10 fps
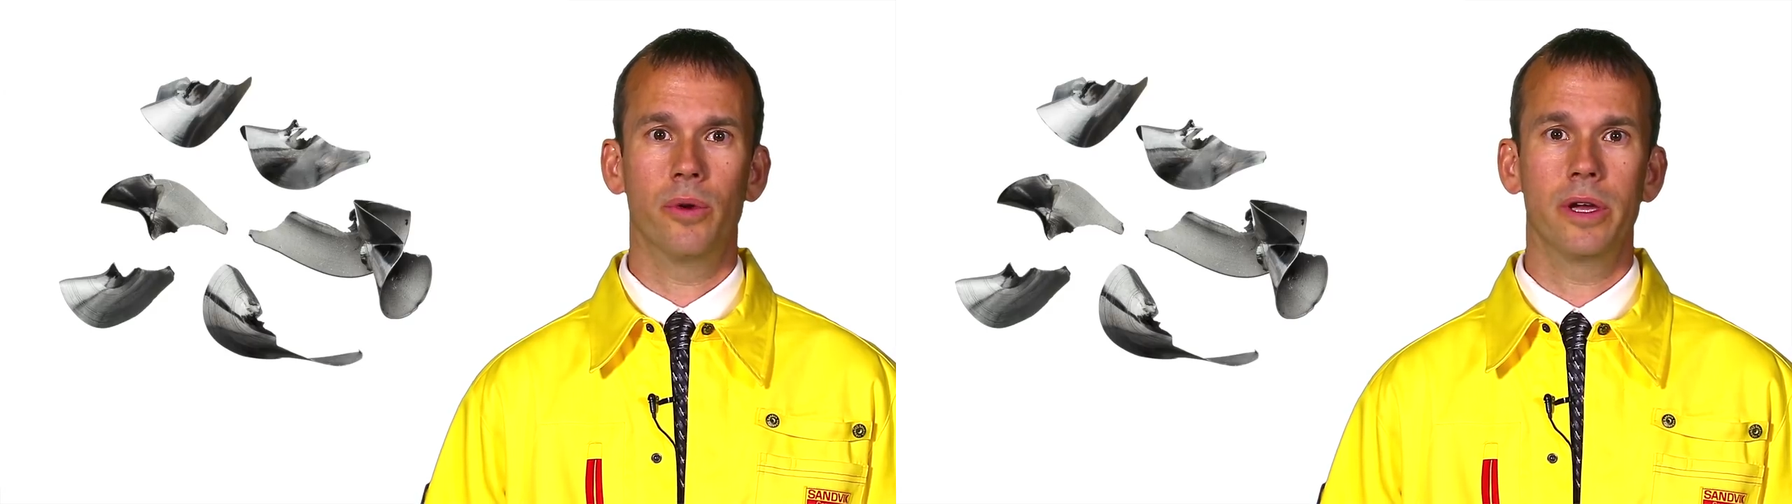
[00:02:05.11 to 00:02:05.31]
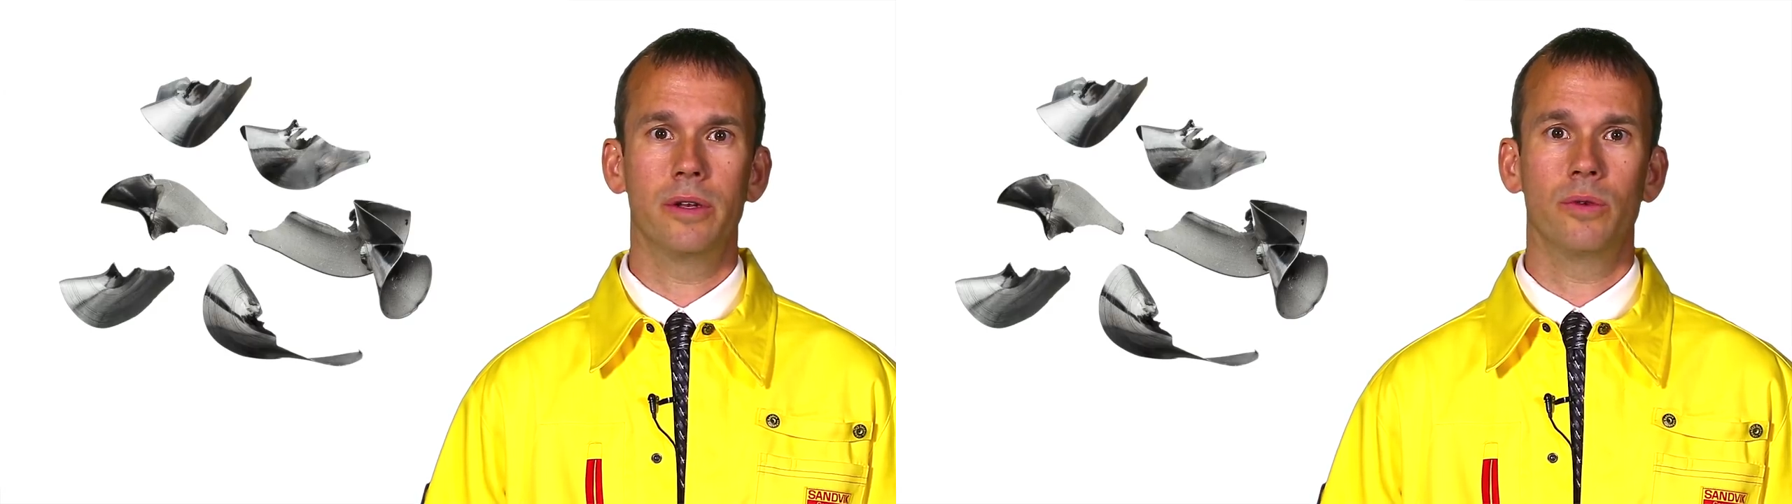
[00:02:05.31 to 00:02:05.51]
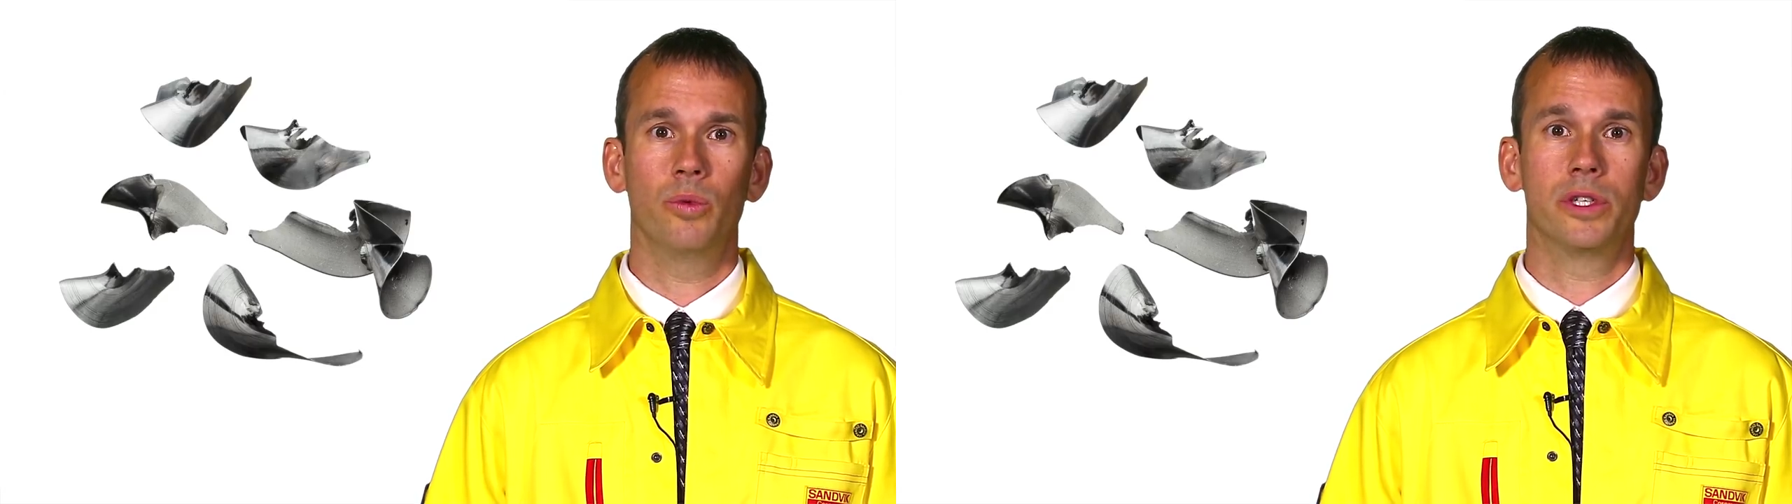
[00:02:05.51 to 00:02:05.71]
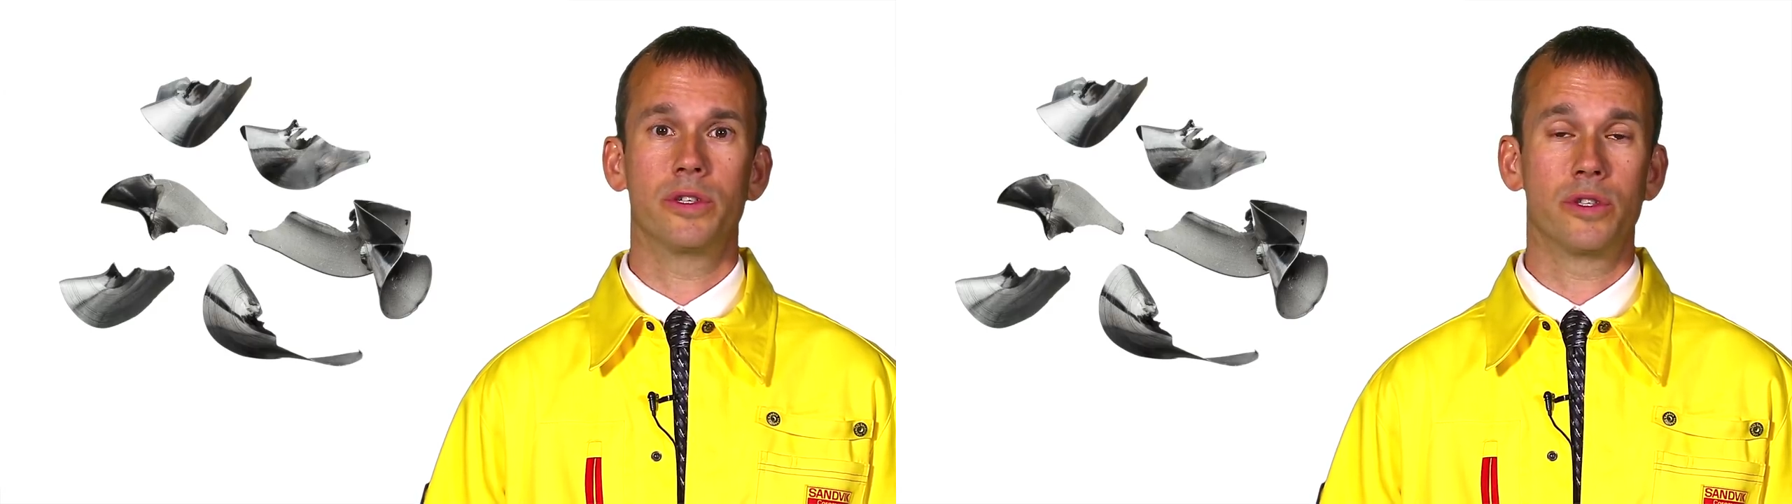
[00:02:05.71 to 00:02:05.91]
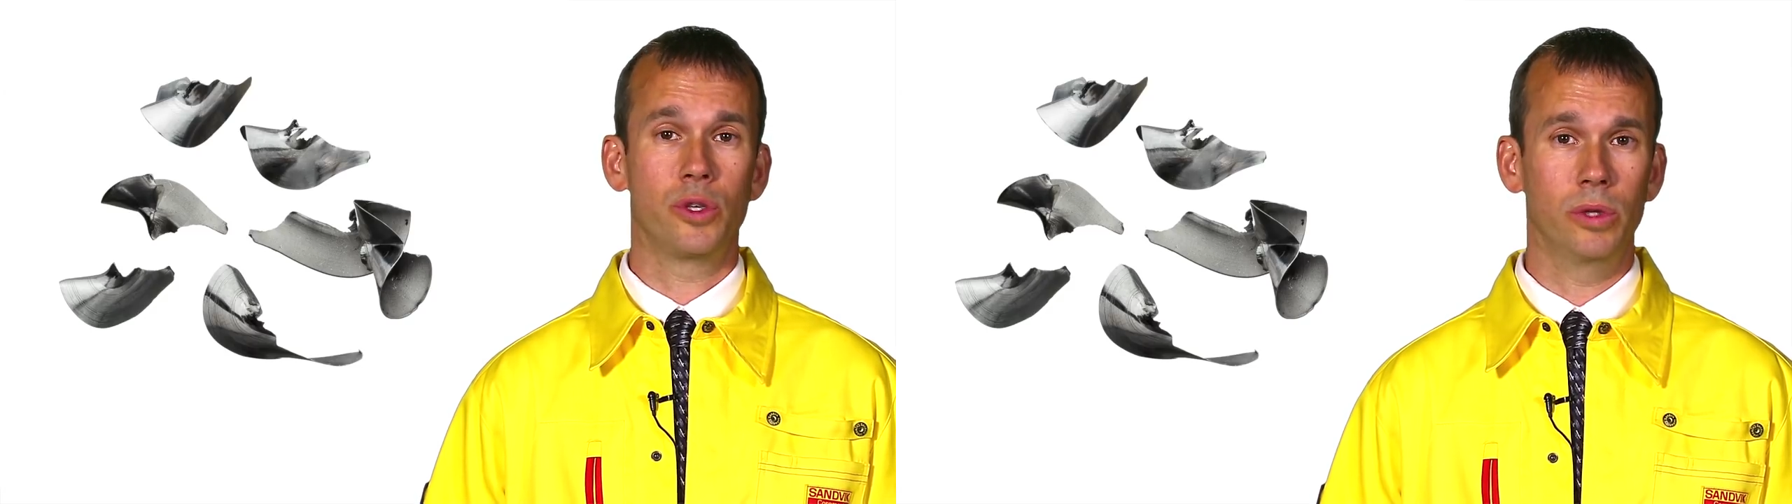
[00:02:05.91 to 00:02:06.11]
rate which
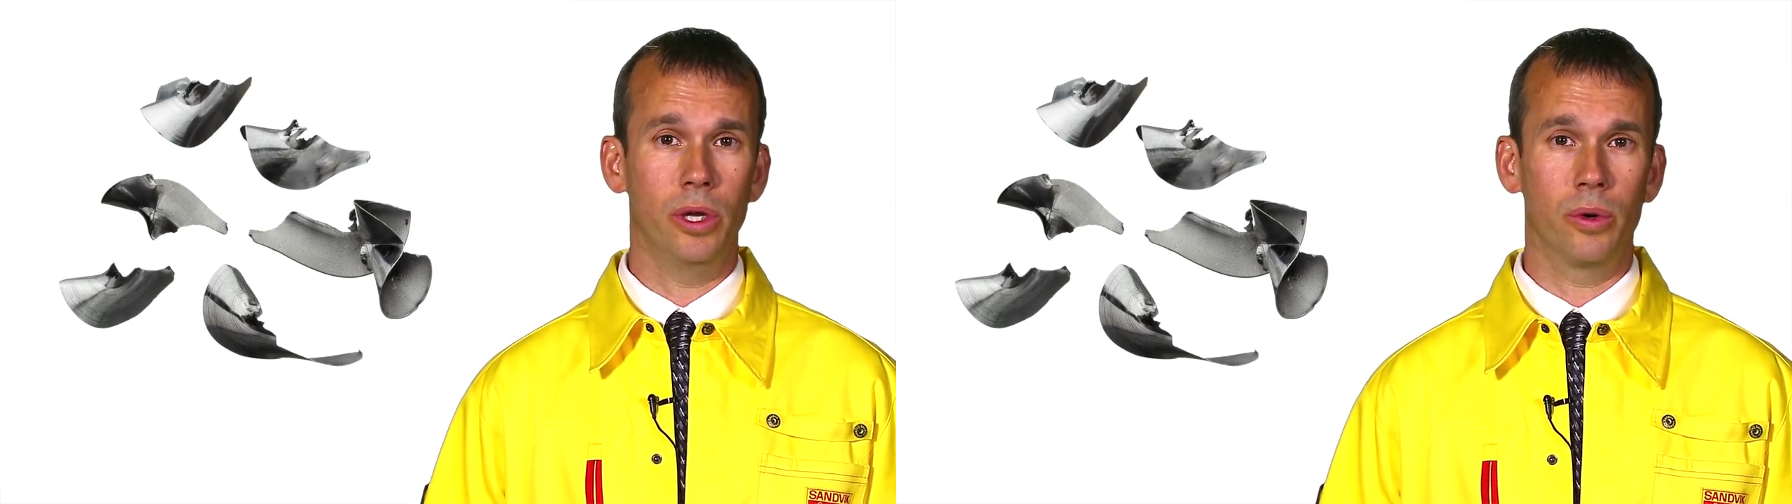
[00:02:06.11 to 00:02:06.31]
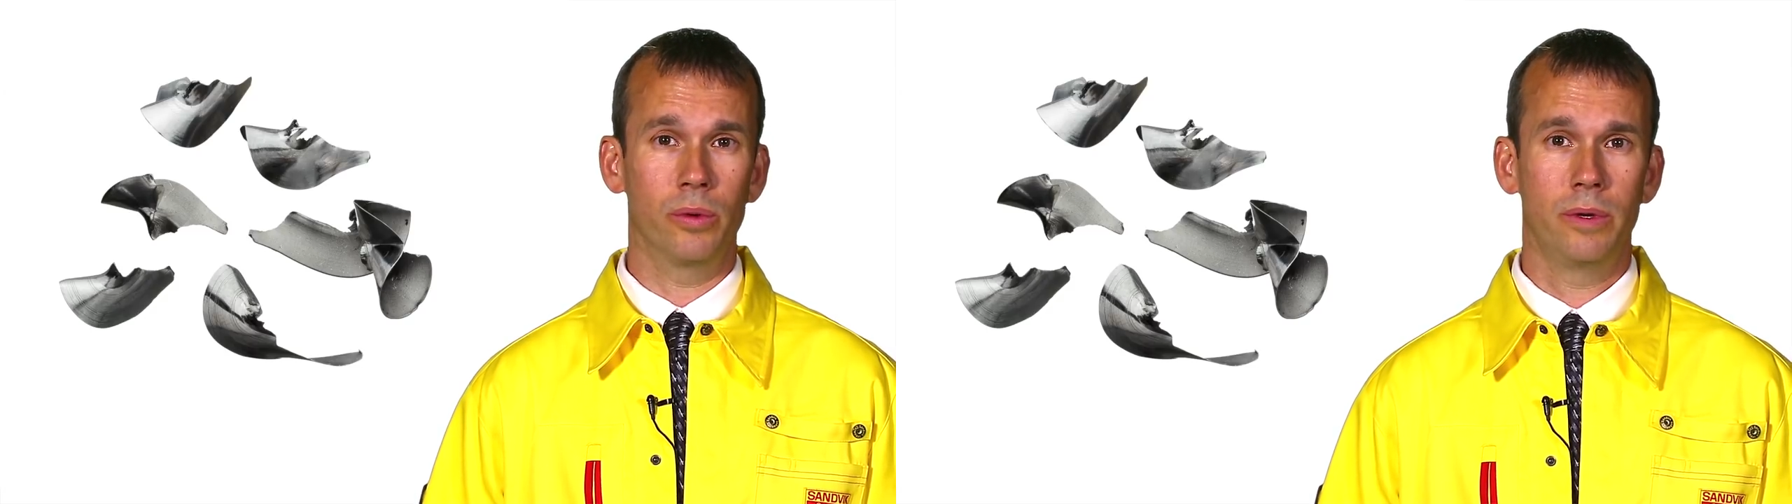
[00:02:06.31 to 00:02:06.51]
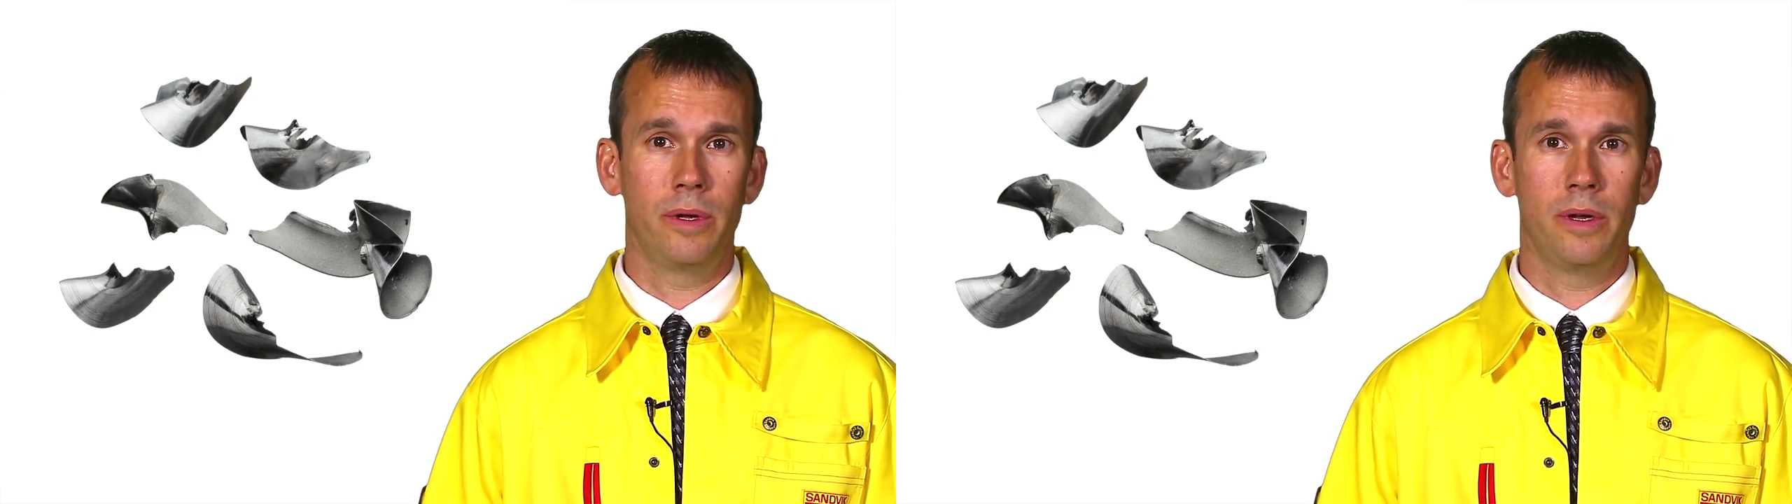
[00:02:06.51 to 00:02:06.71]
is too low.